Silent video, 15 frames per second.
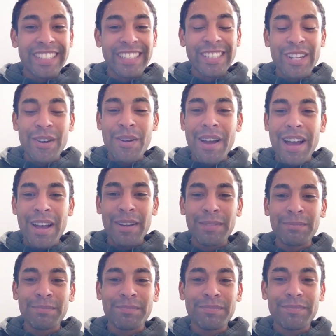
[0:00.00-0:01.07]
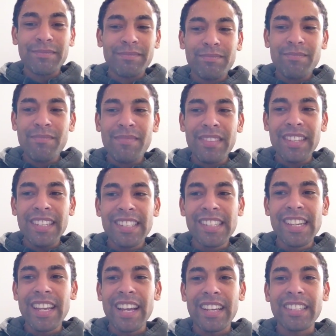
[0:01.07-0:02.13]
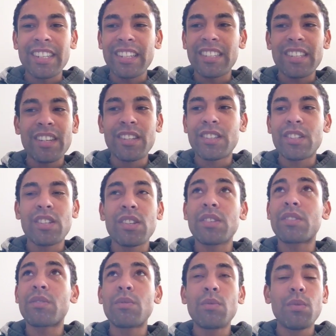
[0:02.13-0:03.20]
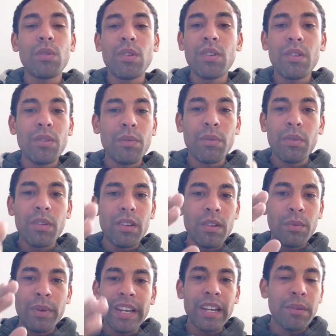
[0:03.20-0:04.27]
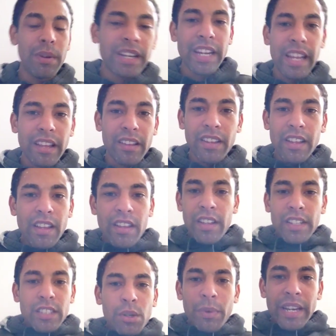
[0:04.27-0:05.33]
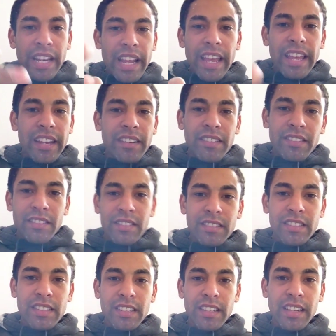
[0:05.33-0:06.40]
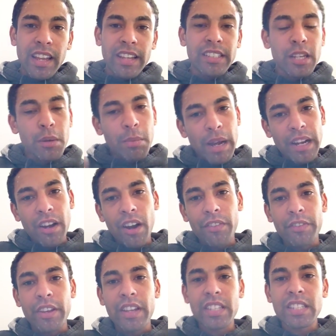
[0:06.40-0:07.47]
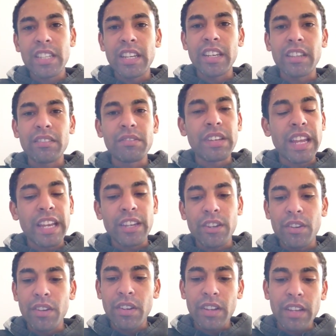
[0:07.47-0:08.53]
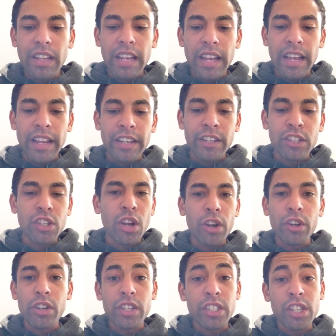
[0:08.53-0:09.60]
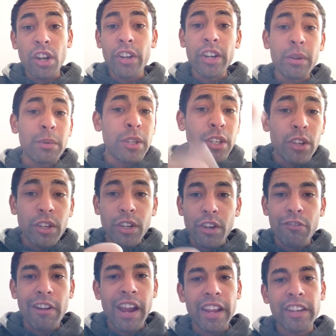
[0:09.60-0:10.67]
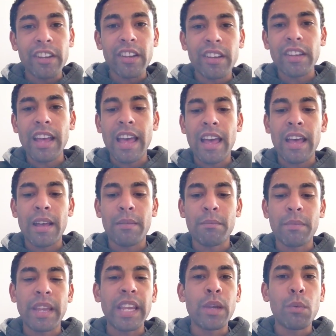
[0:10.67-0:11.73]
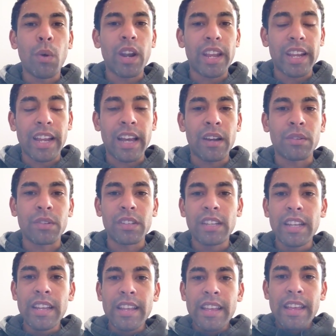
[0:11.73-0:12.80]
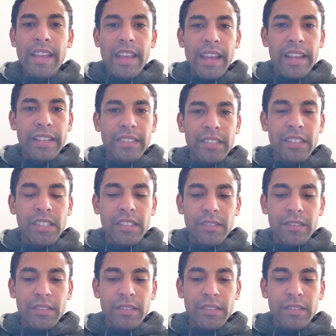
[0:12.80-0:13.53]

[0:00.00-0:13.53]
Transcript: So yeah, so when you get in, okay, to the back office and you sign up, you're creating your e-wallet account, and